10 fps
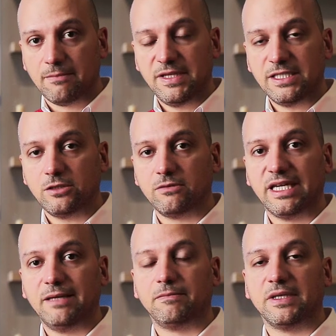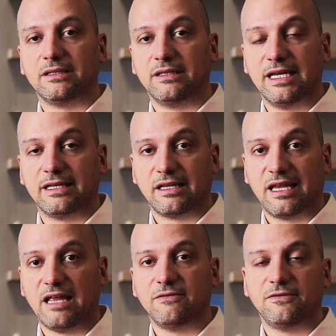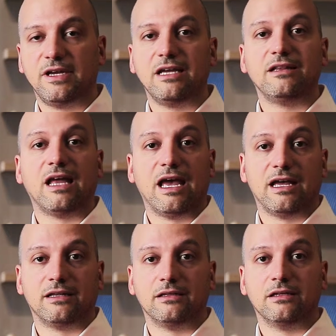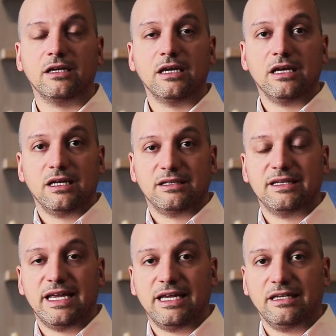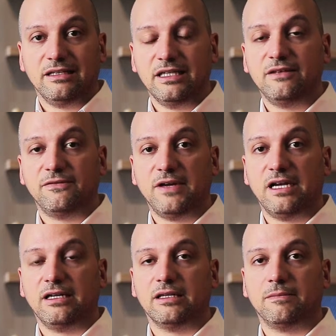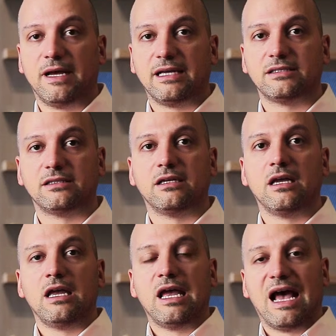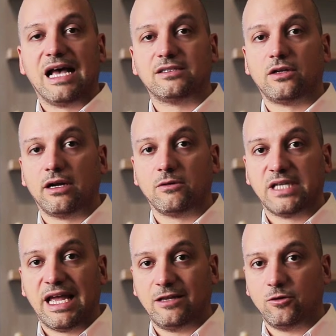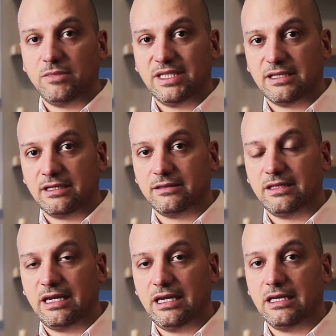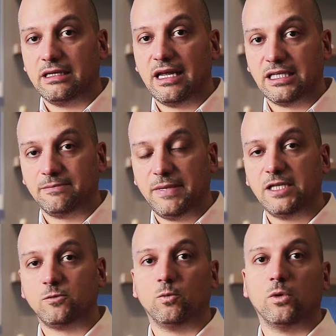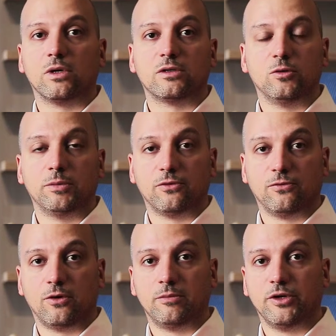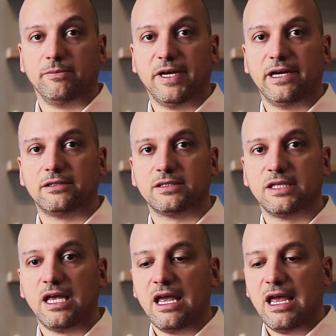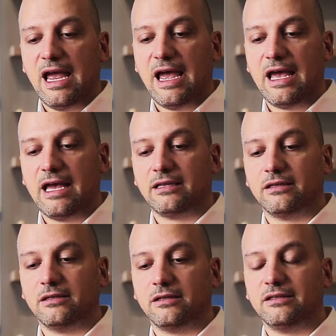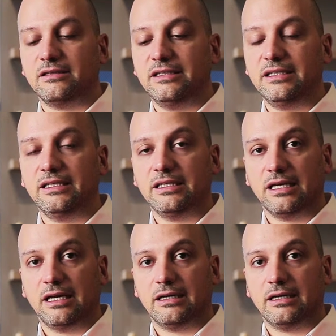pieces of equipment that can fail, and they did fail in the past. Astronauts had to be sent in a spacewalk to perform repairs, and the